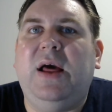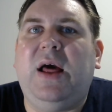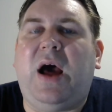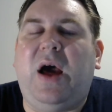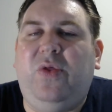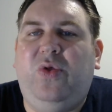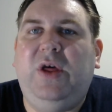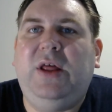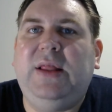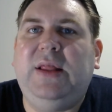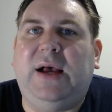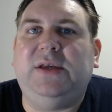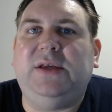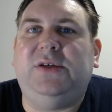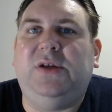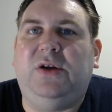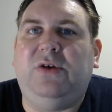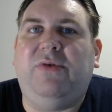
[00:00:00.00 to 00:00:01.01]
I think
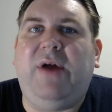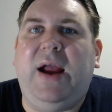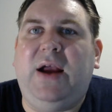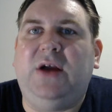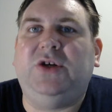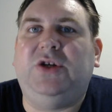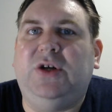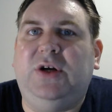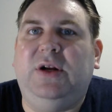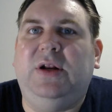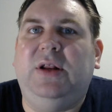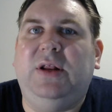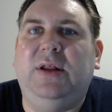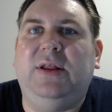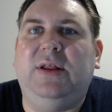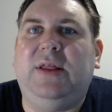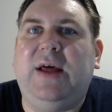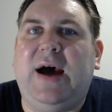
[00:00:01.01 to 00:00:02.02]
that's the direction
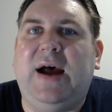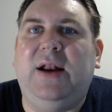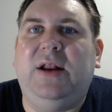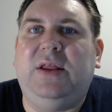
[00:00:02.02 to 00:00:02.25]
that